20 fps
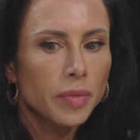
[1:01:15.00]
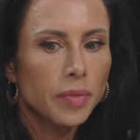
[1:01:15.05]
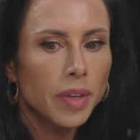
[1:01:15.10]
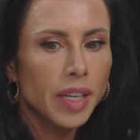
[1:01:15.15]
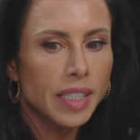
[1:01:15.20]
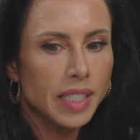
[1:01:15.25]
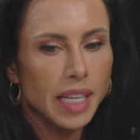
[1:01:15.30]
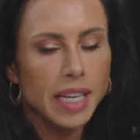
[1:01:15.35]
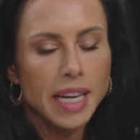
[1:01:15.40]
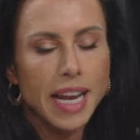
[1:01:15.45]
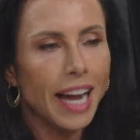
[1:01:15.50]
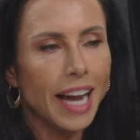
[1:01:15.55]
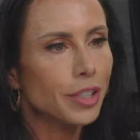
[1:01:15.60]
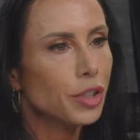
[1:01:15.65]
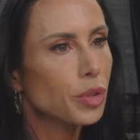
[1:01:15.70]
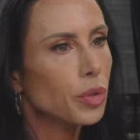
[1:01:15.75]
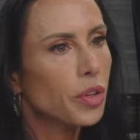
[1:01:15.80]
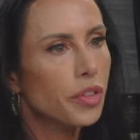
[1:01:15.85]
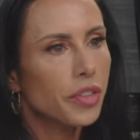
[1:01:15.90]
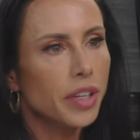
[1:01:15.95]
it's a
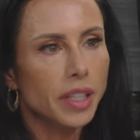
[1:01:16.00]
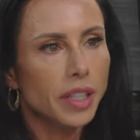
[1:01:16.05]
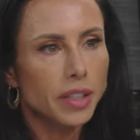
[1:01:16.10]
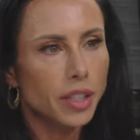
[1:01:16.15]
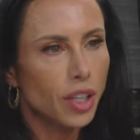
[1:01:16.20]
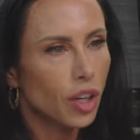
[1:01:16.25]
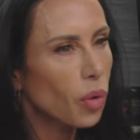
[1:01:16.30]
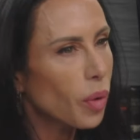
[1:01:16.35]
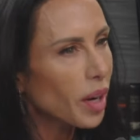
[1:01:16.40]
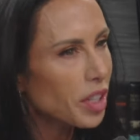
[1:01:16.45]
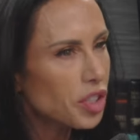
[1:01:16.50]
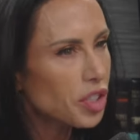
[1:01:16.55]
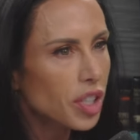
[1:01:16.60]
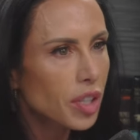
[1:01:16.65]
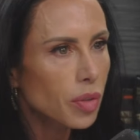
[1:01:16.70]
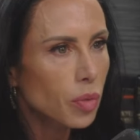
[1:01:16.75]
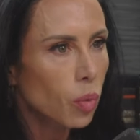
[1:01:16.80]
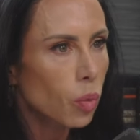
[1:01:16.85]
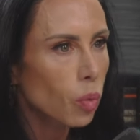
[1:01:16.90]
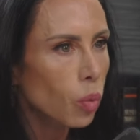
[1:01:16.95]
natural thing to
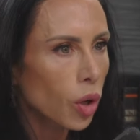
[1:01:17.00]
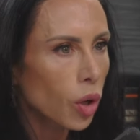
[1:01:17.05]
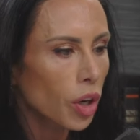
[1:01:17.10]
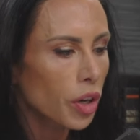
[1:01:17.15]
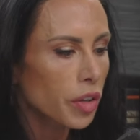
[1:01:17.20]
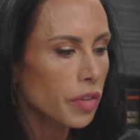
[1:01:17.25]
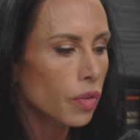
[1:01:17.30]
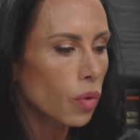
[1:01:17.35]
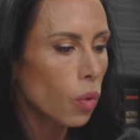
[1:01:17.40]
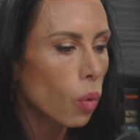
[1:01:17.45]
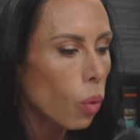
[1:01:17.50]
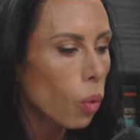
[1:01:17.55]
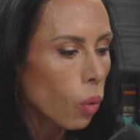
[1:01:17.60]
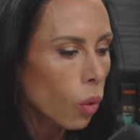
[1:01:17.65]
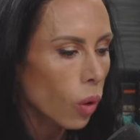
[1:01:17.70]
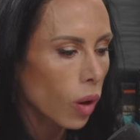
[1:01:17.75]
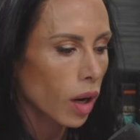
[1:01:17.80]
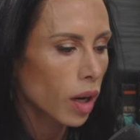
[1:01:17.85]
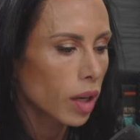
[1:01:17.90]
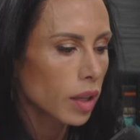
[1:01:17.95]
question worth
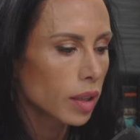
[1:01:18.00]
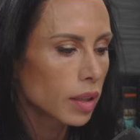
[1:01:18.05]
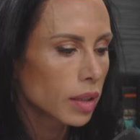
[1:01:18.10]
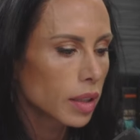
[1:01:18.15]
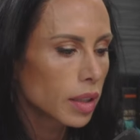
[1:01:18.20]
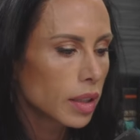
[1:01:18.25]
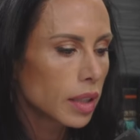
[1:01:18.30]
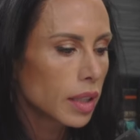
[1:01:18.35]
or